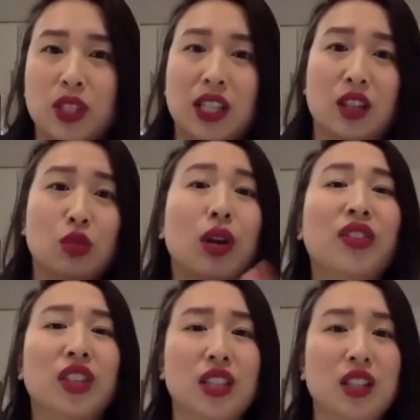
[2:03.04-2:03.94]
And
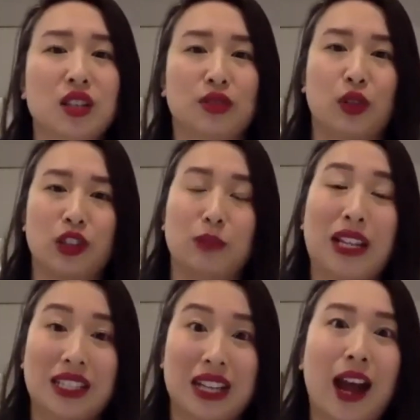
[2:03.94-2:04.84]
throughout the year, of course, my
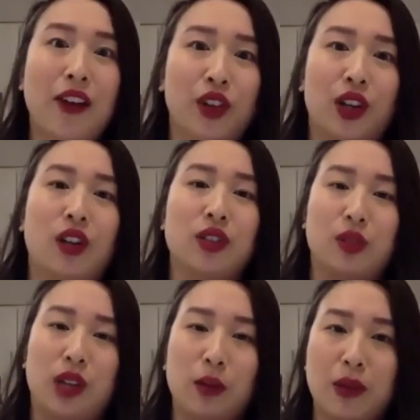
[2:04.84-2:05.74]
staff are also
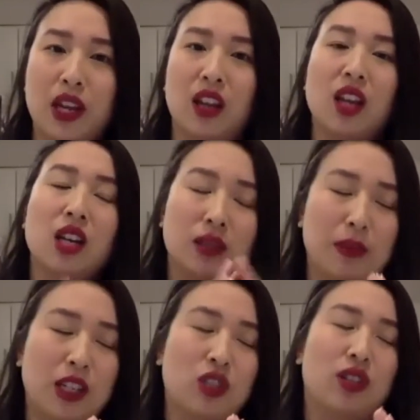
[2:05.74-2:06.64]
helping to
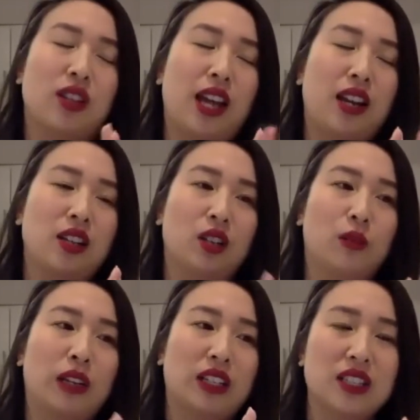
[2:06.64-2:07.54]
make sure that,
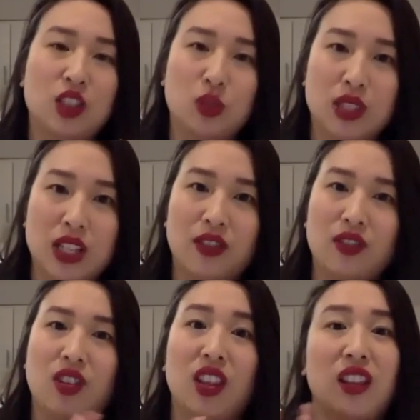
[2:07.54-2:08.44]
my constituents have
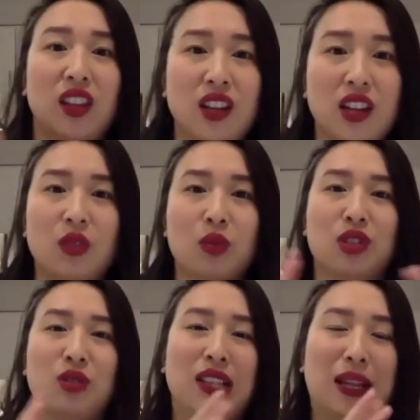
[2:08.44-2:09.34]
everything that they need. We're
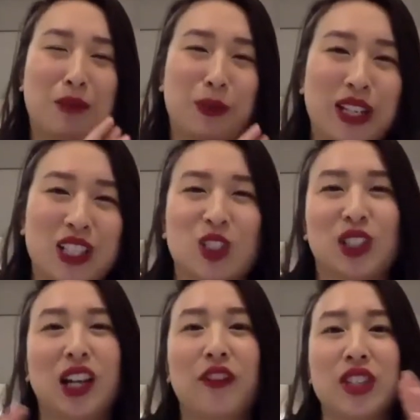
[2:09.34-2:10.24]
doing like mobile
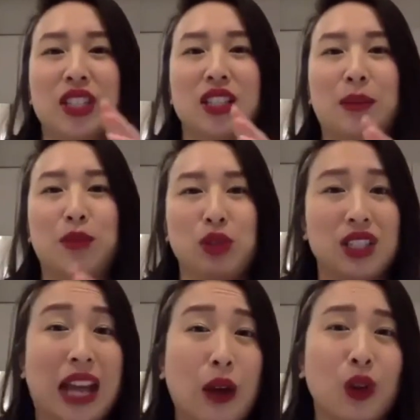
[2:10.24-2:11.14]
district offices, I'm doing
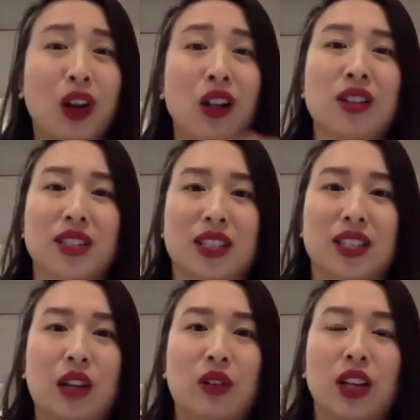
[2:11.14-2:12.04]
town halls,
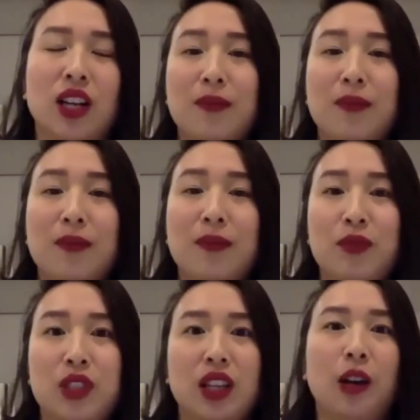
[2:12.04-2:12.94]
etc., to
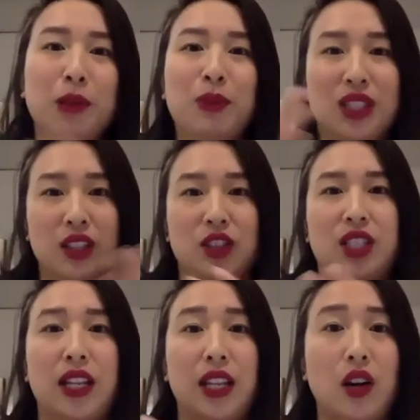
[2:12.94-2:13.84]
help people to understand
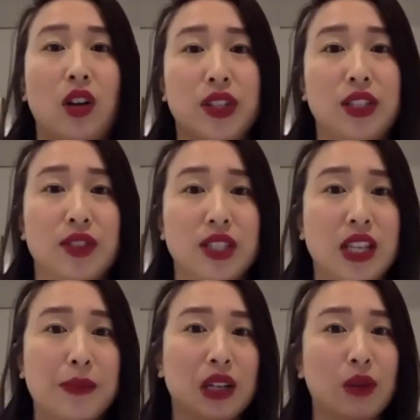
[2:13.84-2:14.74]
like all the different
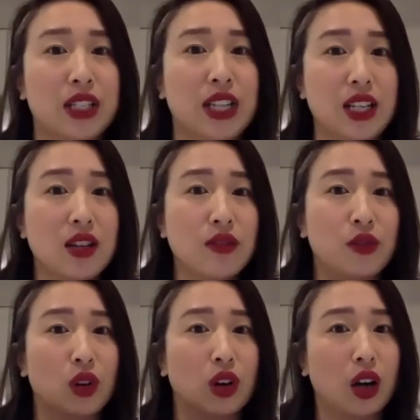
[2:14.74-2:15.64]
steps that we're taking
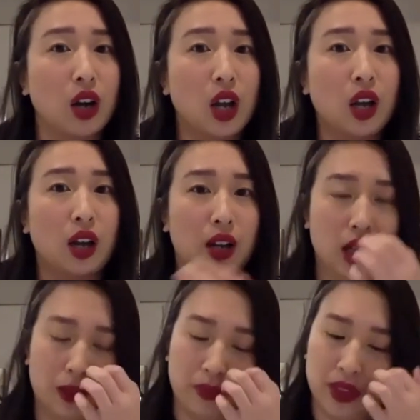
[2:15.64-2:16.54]
for,
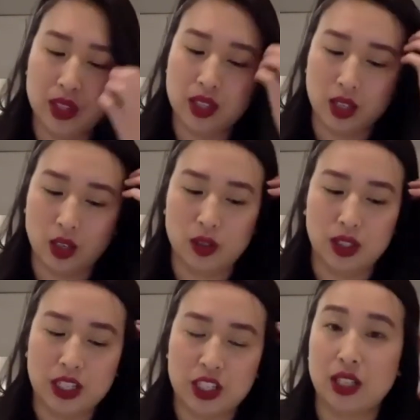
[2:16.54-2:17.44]
the
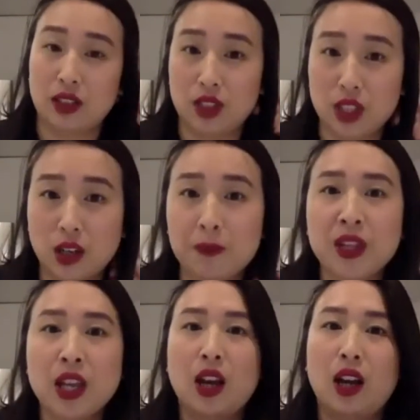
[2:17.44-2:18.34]
legislative year.
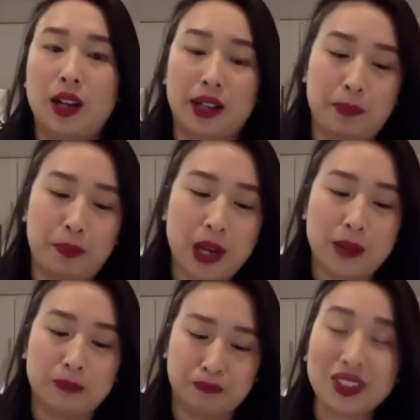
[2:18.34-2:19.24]
But
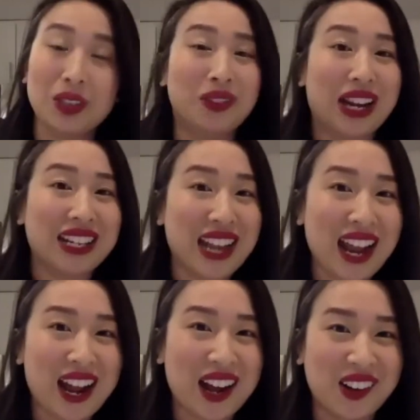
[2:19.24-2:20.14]
right
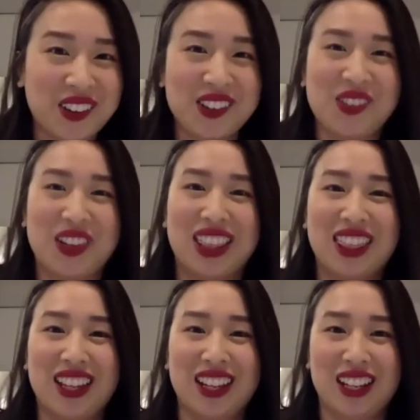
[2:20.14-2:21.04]
now, with
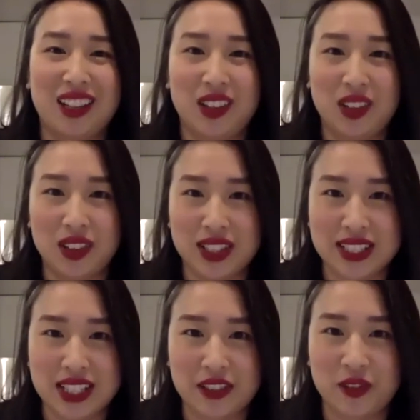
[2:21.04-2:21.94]
all this
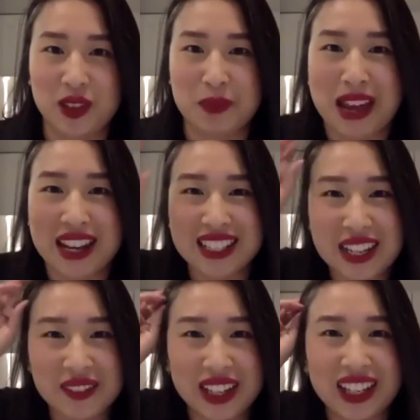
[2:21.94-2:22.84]
stuff with the
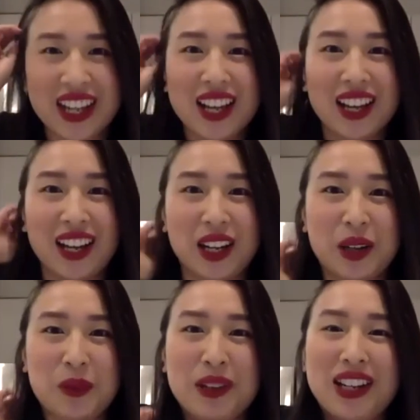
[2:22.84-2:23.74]
pandemic,
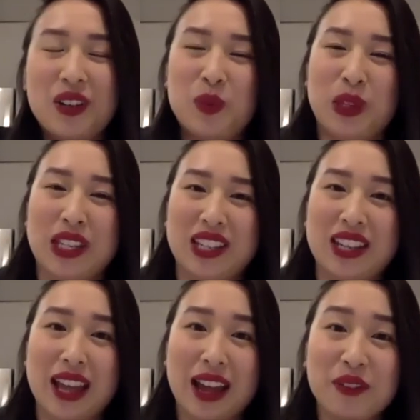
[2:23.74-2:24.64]

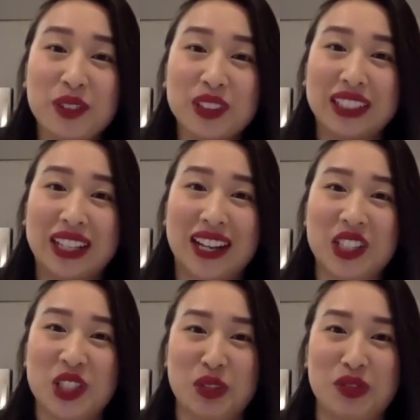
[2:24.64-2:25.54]
we have really kind
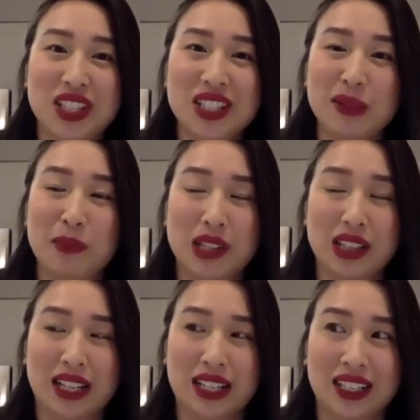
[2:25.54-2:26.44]
of shifted to be
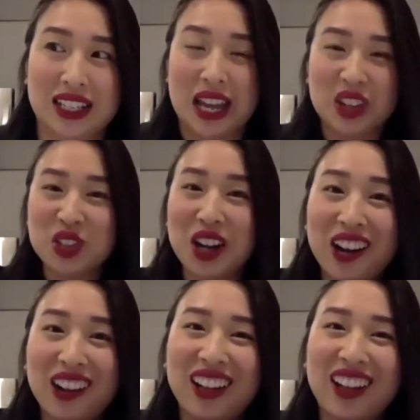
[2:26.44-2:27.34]
like a
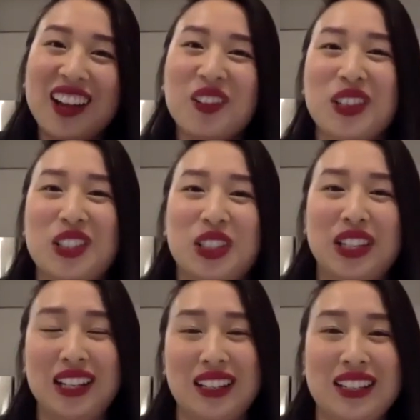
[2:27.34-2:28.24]
catch-all, which
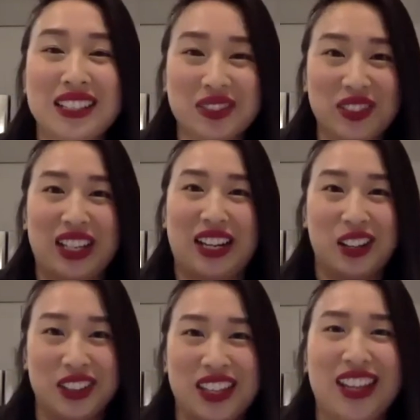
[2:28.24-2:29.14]
isn't very
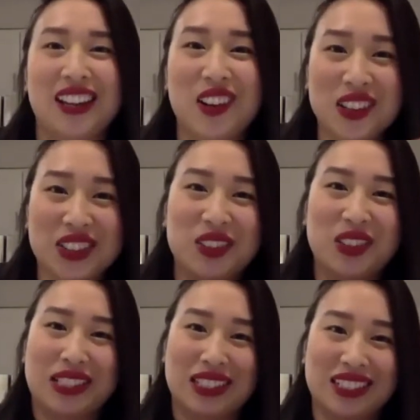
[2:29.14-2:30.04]
healthy and also
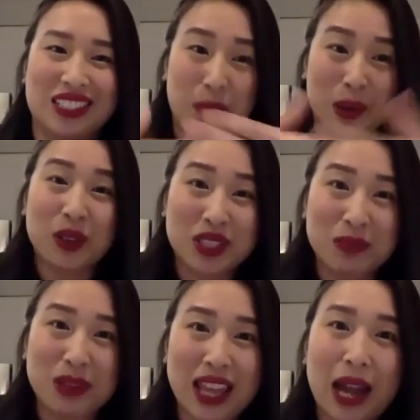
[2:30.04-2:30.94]
isn't supposed to
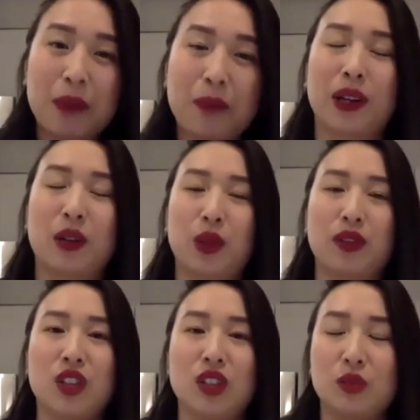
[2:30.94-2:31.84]
be that. But
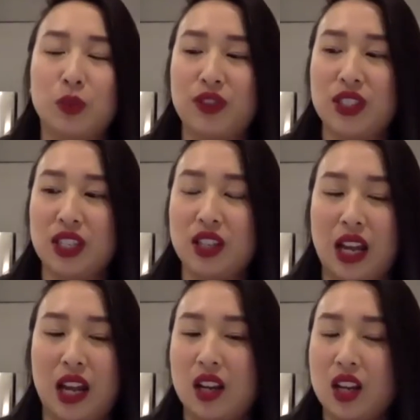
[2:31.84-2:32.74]
we've seen
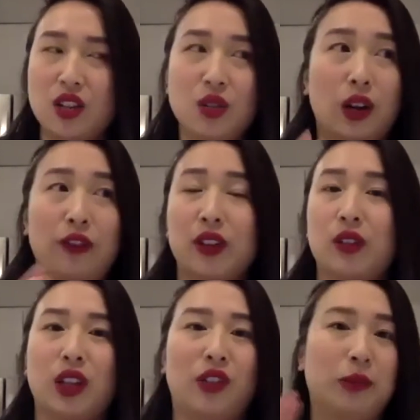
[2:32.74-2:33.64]
that, our
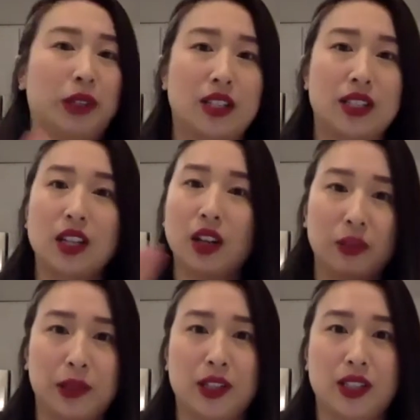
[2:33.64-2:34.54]
federal government, our state
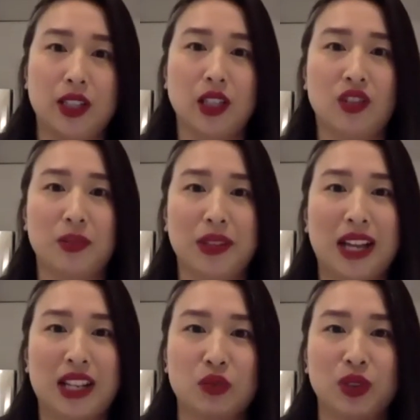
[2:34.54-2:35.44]
government, our city government
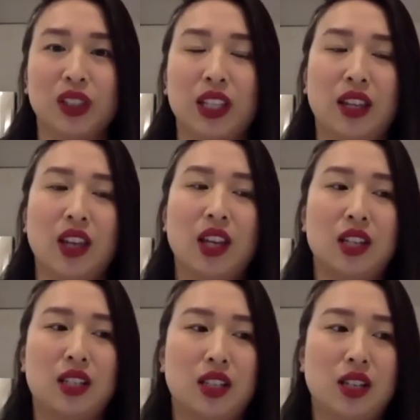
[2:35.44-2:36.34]
hasn't really,
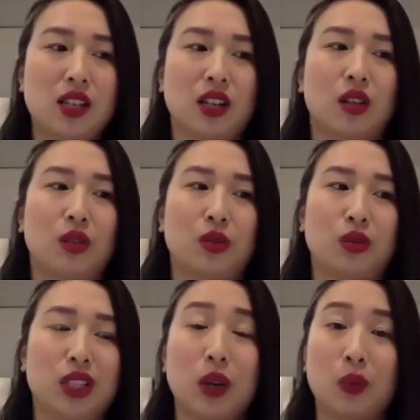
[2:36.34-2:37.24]

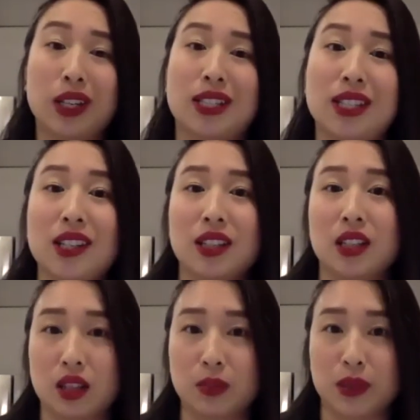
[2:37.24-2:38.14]
done what it's needed
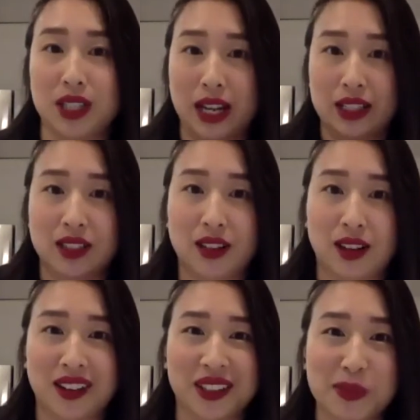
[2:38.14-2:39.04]
to protect
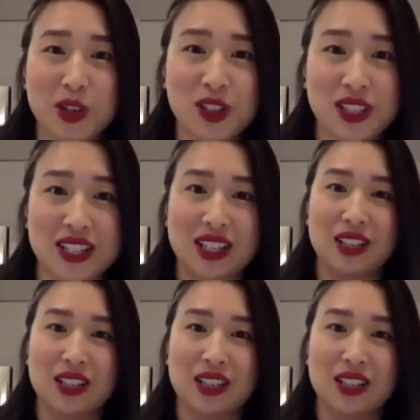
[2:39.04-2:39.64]
our communities.